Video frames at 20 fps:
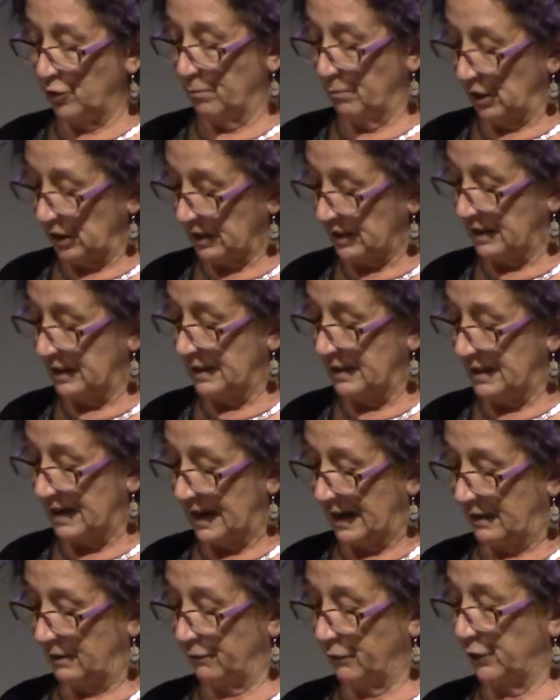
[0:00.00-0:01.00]
must
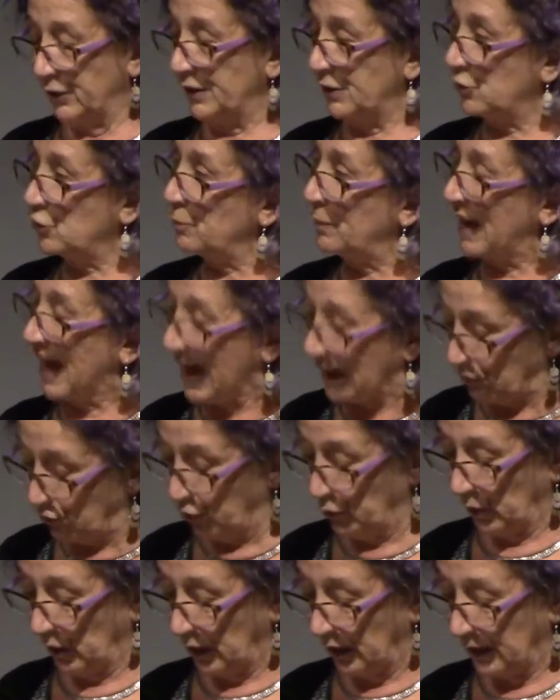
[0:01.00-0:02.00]
intend for it to be
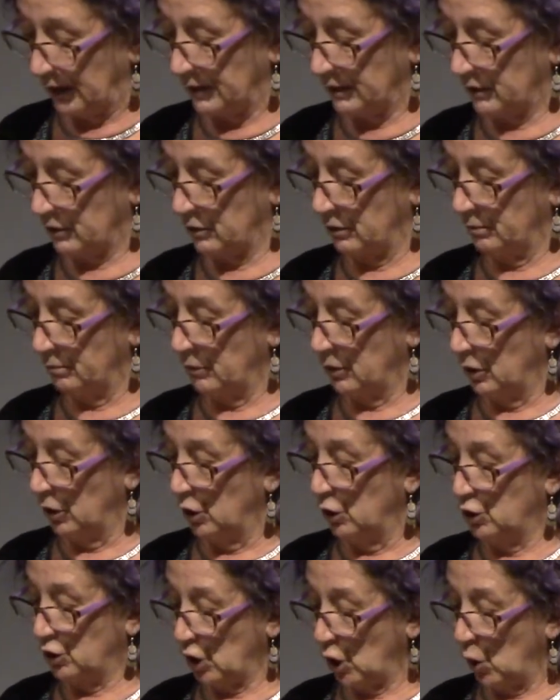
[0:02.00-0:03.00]
actualized.
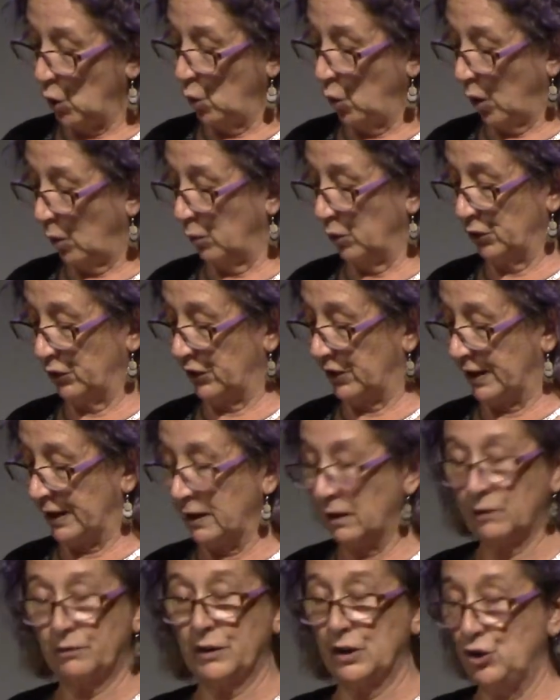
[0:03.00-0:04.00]
so one would
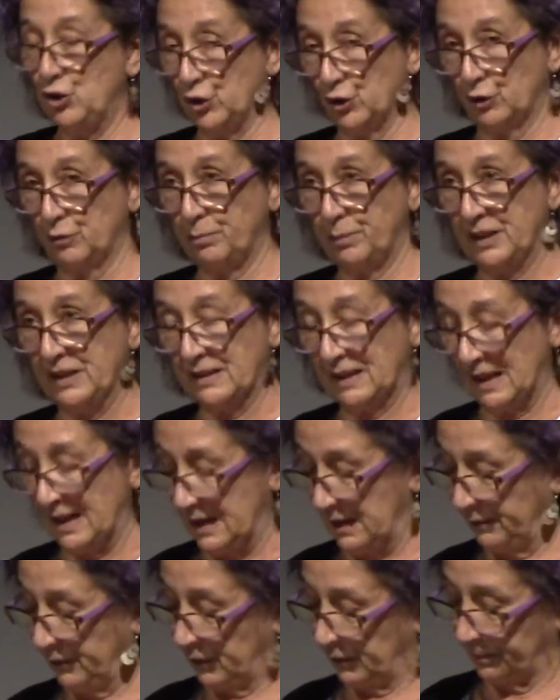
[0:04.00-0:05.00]
think they shouldn't be
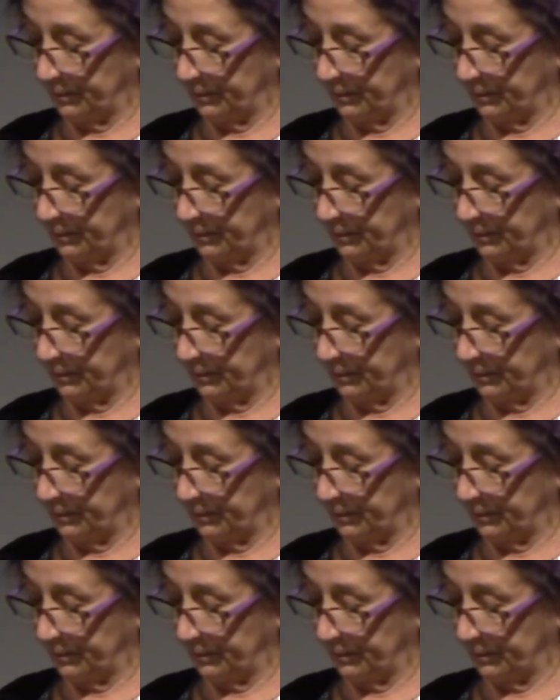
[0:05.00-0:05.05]
slaves.